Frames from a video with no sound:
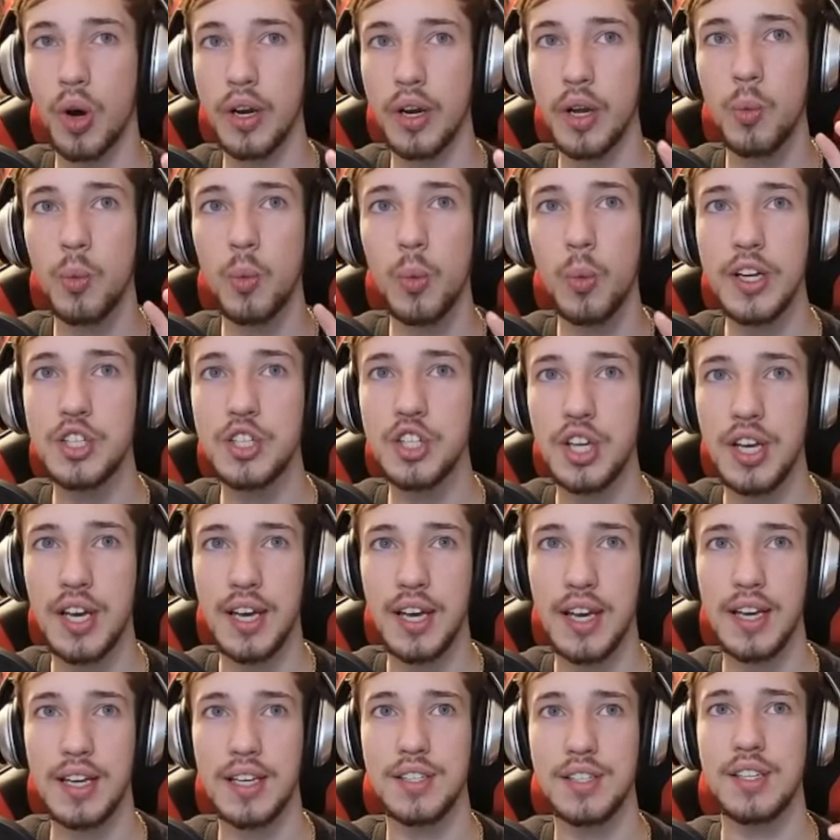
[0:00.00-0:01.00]
a witch
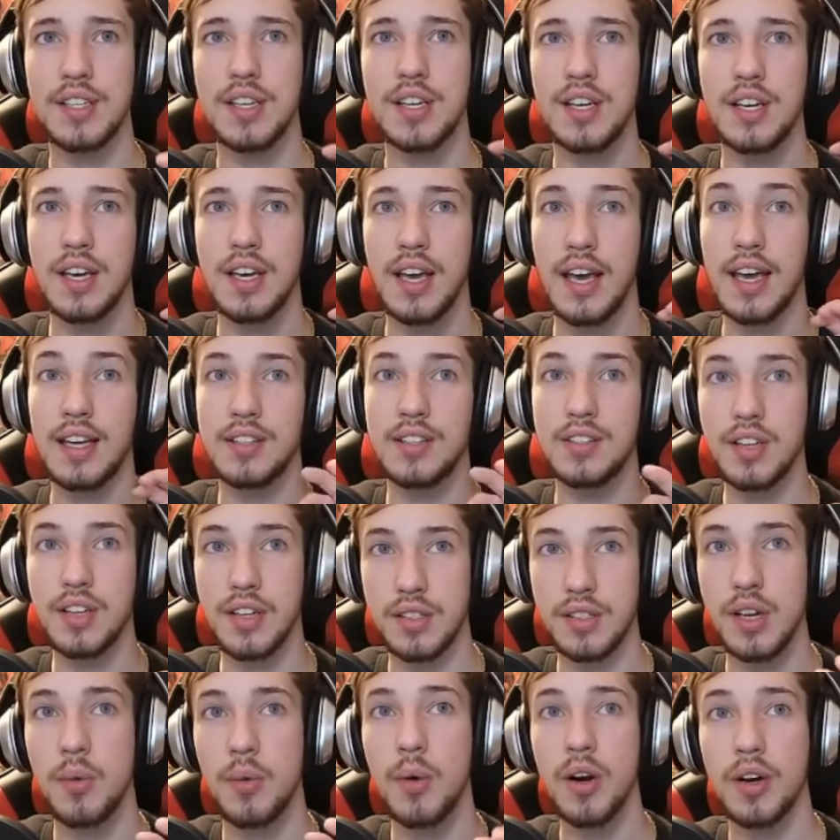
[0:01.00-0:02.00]
is, it does
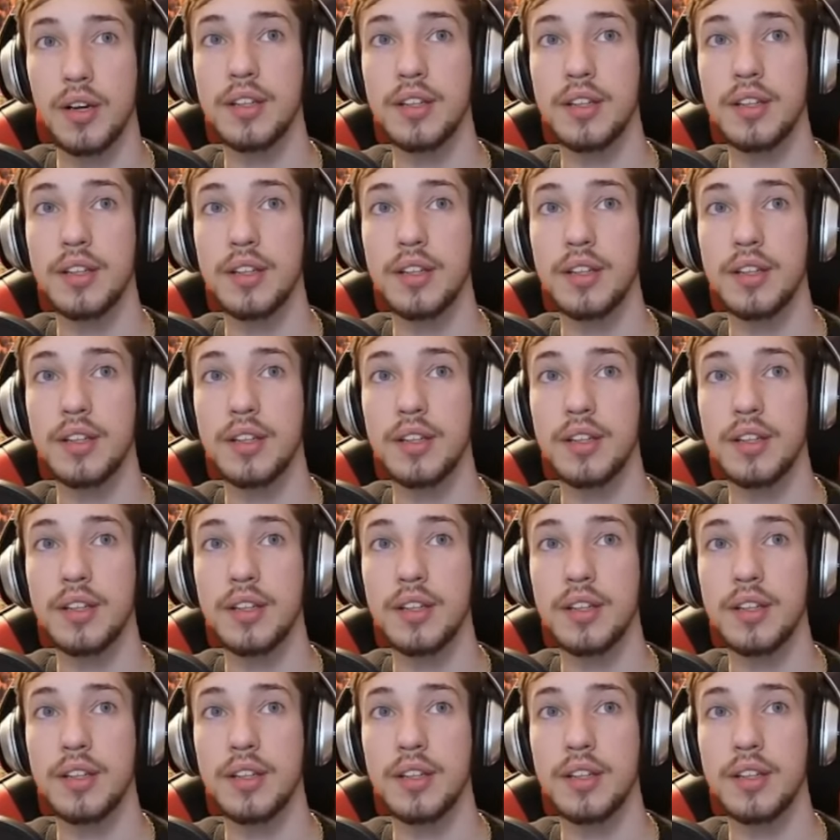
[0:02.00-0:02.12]
not work.